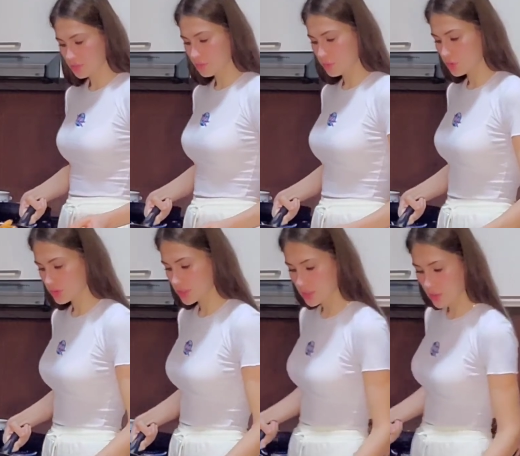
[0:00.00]
you don't
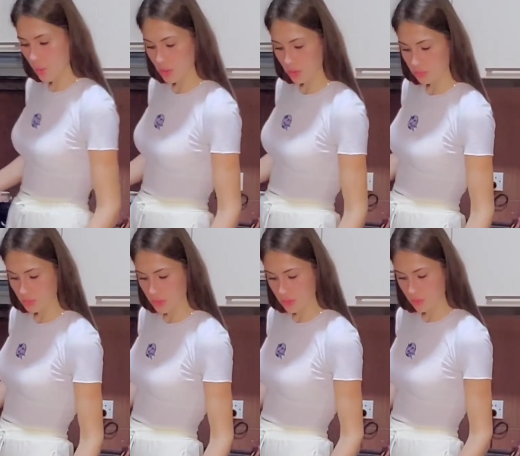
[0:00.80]
take oil
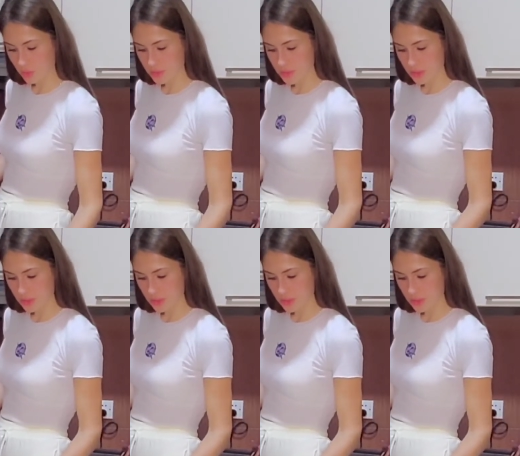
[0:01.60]
together with it,